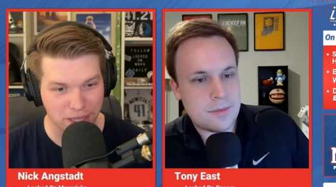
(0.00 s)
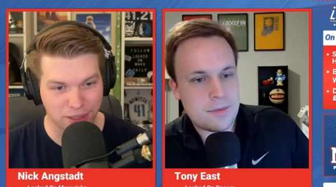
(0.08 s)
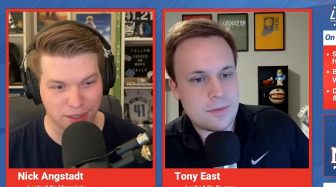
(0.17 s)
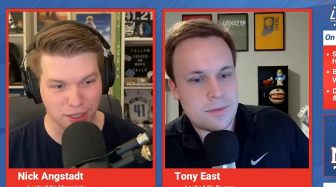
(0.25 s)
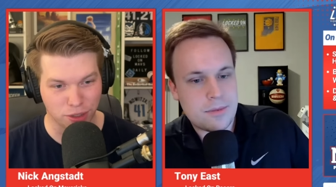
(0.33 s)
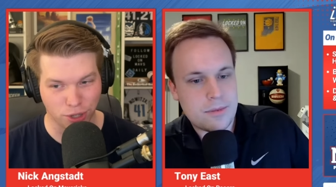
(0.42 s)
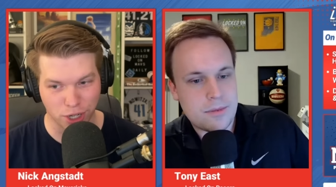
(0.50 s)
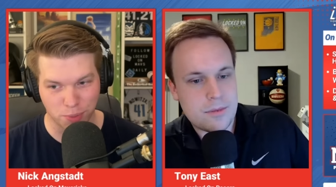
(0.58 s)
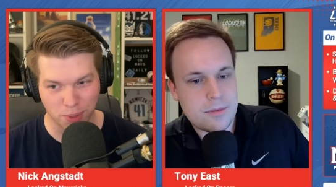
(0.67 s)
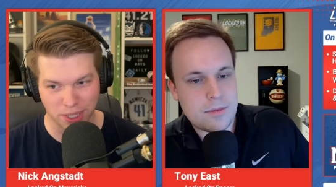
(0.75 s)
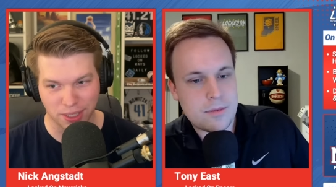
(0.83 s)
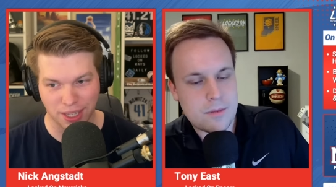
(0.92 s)
Speaker 1: since Christmas,
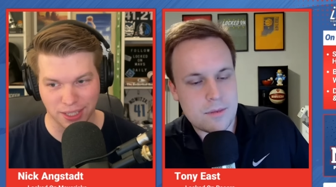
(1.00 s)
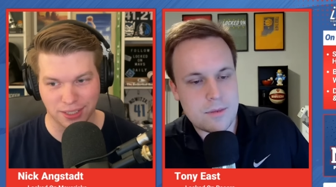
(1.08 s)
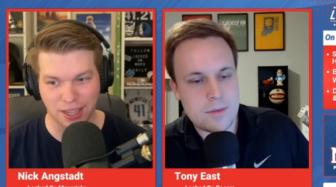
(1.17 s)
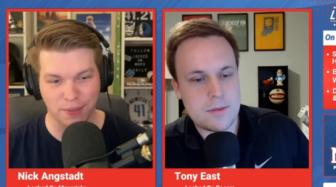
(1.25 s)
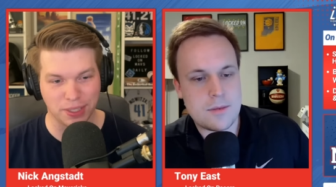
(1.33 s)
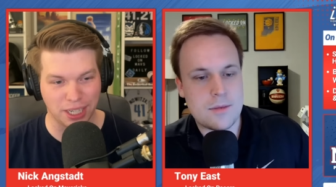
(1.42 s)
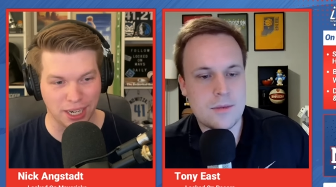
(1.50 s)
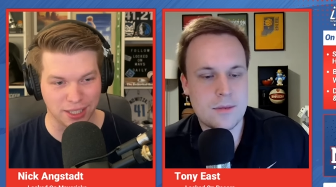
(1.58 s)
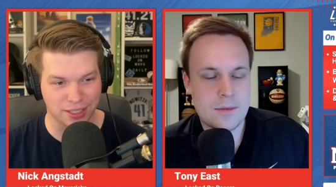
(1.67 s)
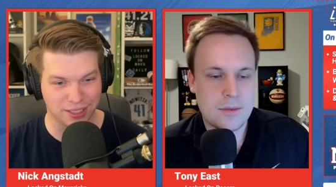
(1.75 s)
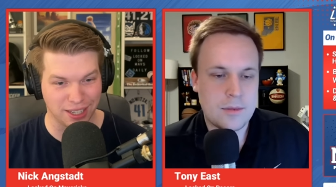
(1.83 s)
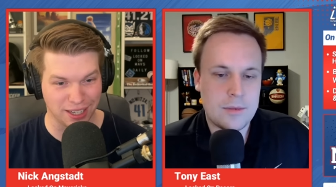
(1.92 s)
this
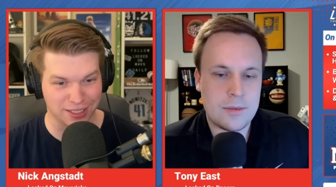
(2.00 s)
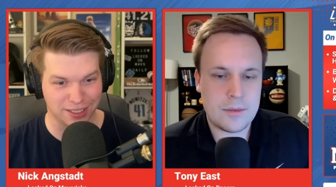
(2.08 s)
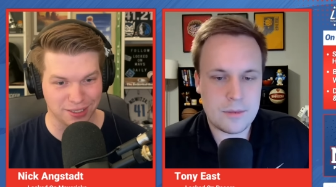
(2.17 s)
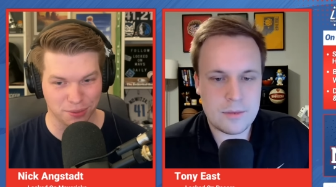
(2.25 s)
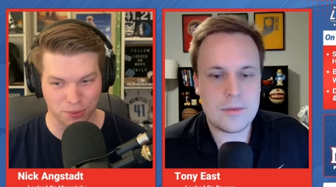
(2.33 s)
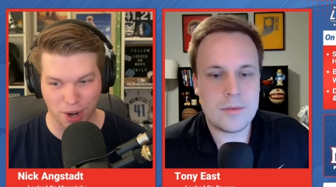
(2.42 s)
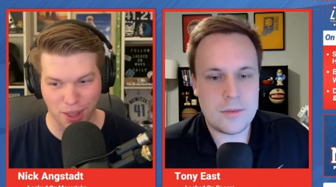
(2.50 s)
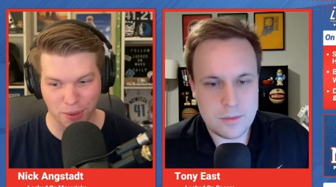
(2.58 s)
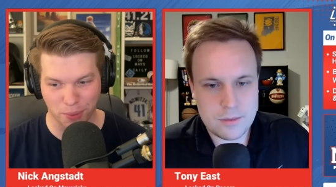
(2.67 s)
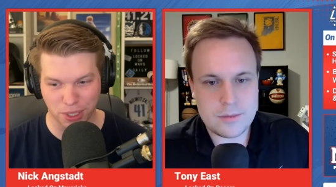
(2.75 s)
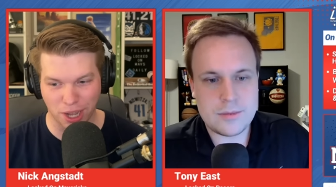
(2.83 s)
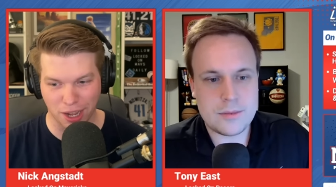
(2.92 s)
17-6 run that we're
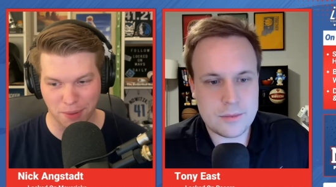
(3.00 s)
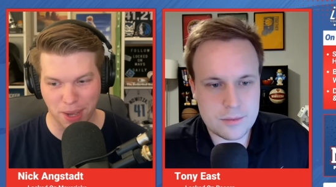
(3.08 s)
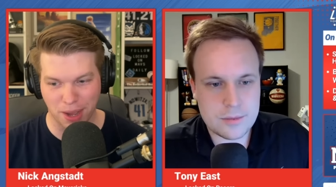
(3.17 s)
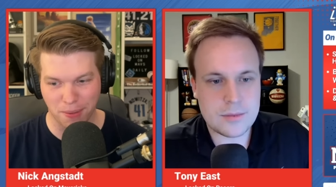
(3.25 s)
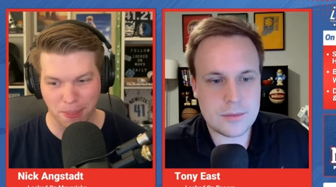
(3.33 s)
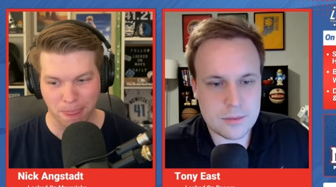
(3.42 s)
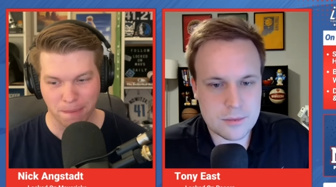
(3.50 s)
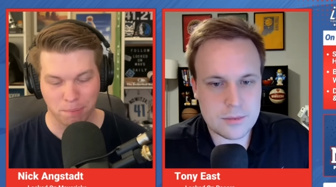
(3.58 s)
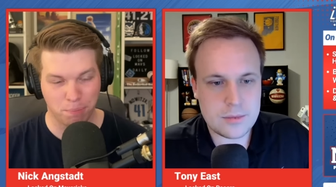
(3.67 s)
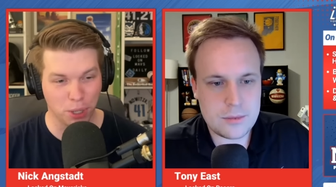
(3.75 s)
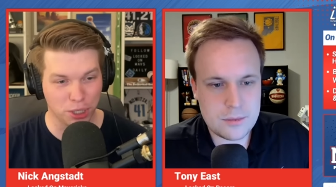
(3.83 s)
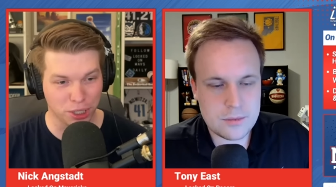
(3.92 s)
talking about.
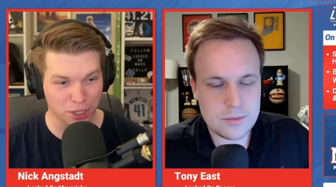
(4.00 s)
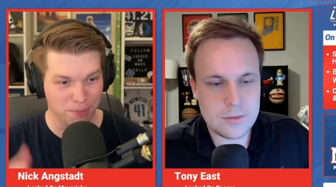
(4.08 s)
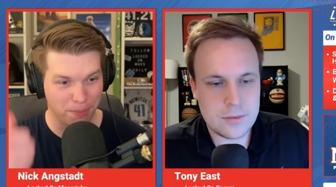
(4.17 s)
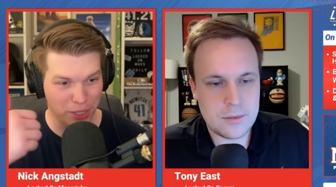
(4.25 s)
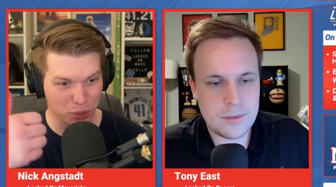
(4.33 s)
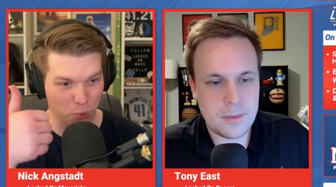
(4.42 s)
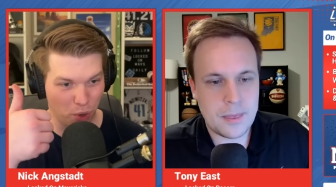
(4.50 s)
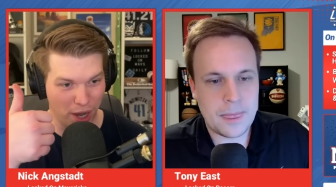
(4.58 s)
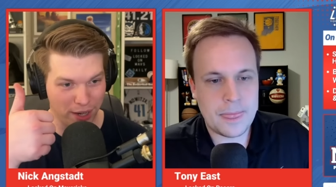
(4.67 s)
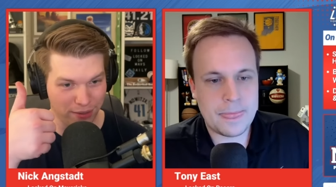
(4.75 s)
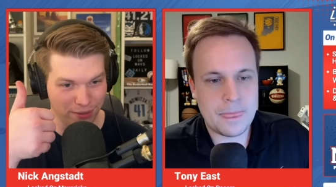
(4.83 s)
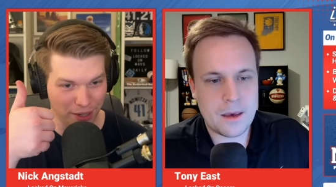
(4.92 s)
Booker missed 1.
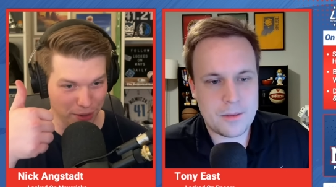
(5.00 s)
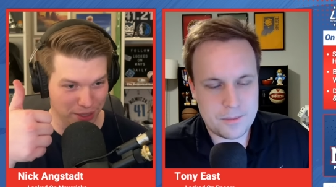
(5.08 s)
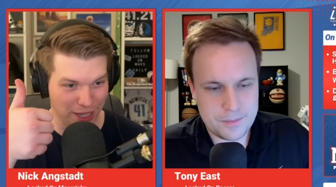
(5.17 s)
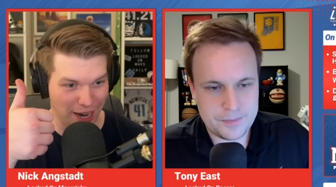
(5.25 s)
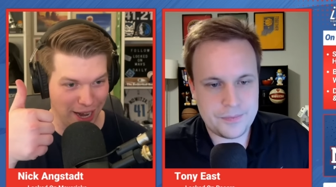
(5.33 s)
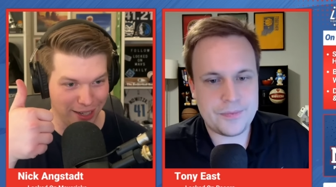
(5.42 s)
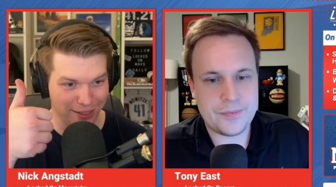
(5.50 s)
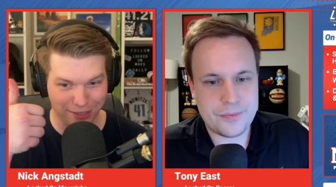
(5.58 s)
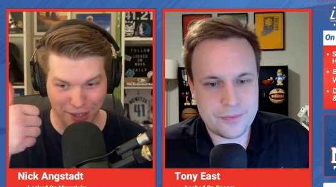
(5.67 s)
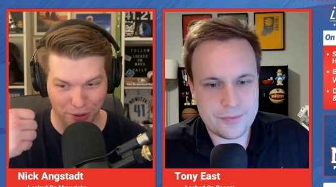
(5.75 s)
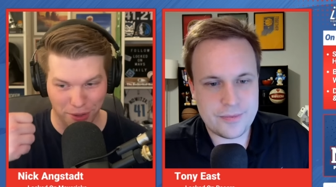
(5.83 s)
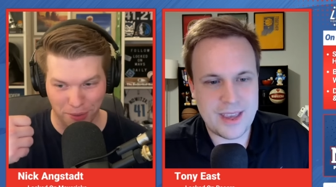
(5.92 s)
That was tonight, the only
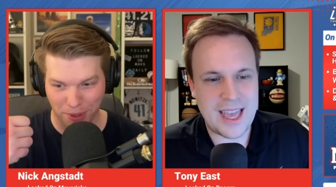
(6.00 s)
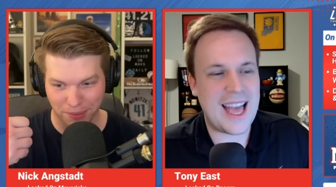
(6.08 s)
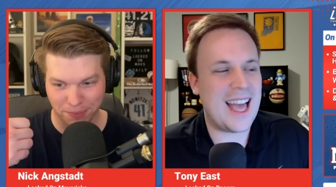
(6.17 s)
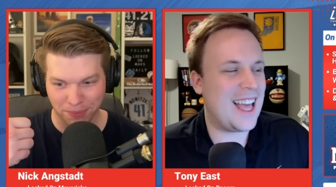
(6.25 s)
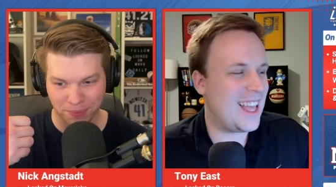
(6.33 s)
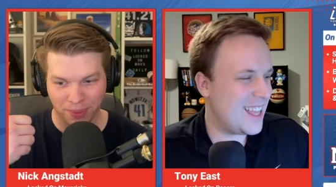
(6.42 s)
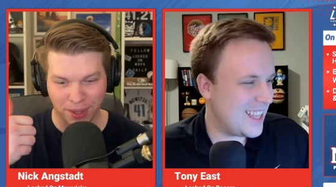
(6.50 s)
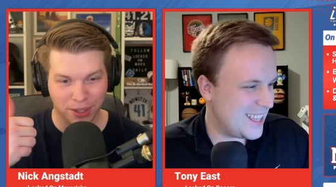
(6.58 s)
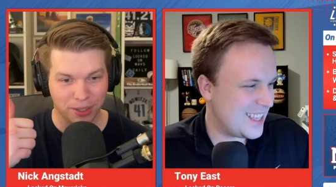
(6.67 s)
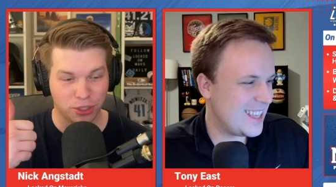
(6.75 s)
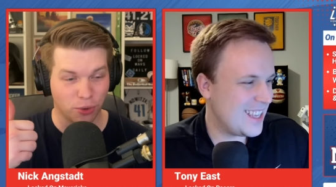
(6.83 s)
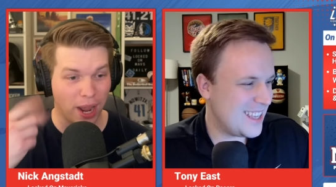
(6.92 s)
one.
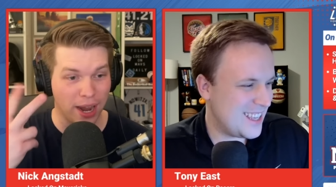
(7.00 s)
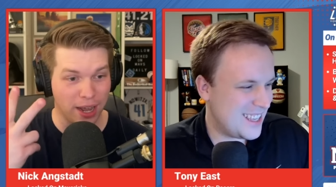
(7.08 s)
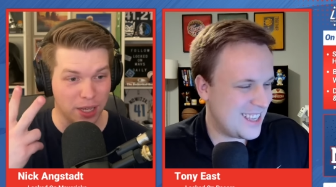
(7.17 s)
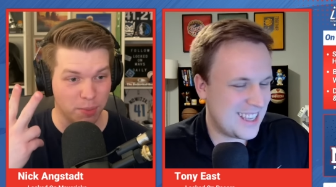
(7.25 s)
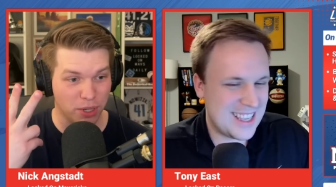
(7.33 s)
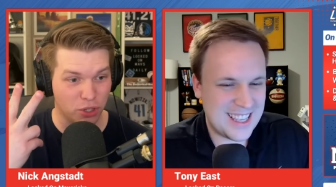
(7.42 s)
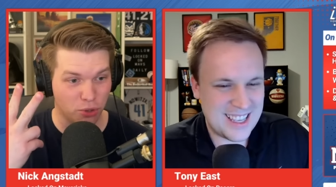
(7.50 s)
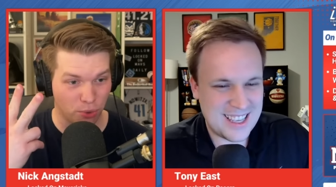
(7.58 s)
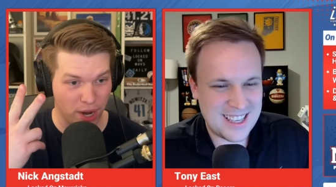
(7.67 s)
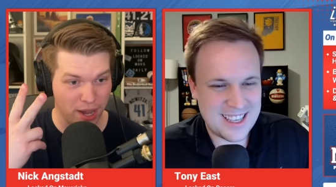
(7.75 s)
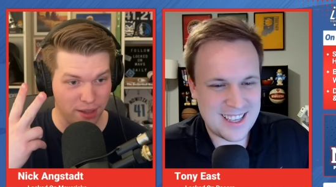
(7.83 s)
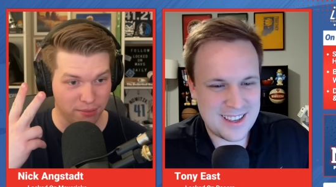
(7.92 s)
Durant has missed 3.
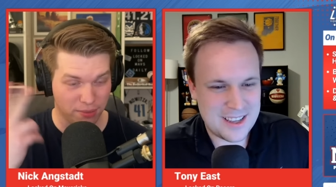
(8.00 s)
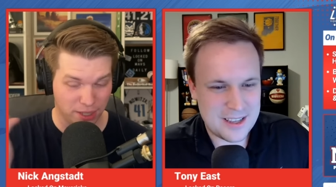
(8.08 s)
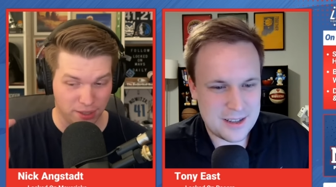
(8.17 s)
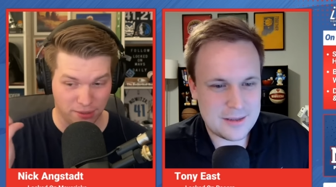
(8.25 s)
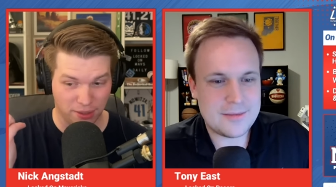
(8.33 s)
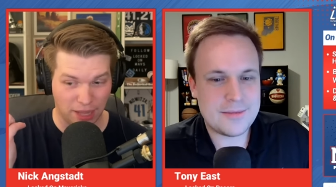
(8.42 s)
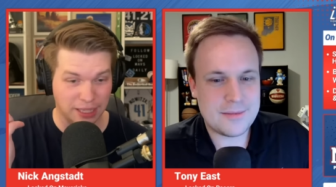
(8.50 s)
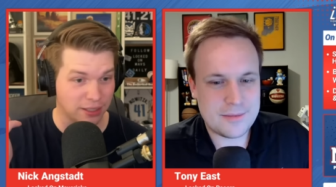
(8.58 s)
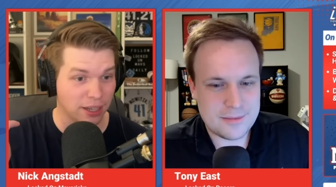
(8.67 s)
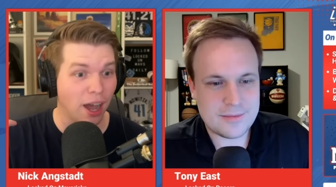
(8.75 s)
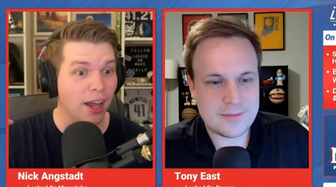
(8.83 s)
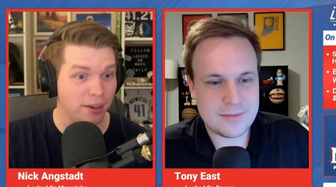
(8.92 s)
That's a
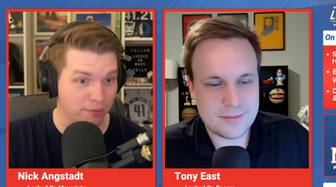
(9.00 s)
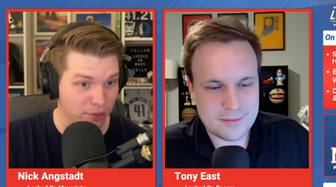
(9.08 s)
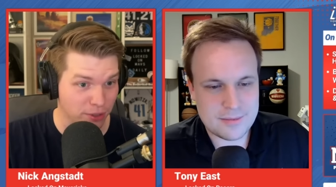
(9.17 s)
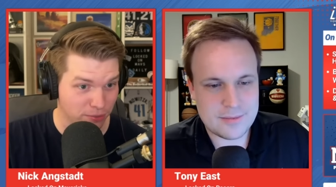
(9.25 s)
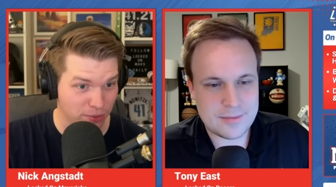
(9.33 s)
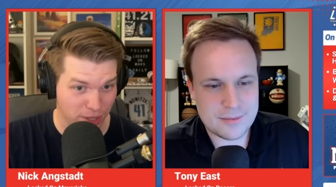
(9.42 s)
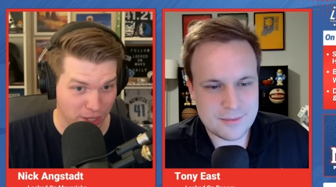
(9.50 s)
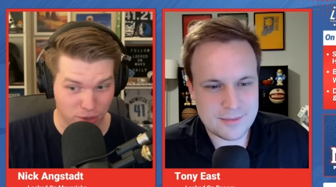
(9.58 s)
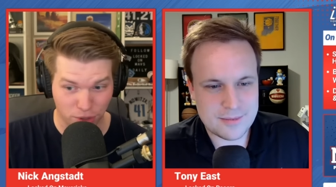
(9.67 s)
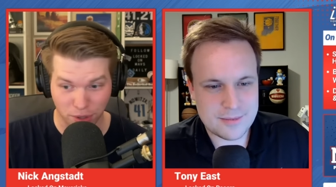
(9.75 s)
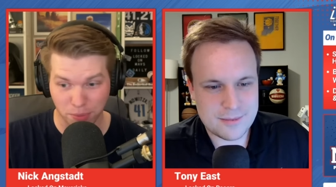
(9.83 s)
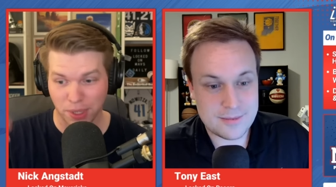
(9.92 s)
ton for this
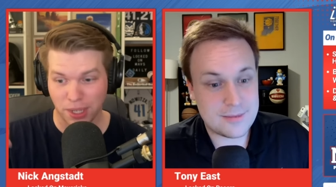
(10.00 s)
group.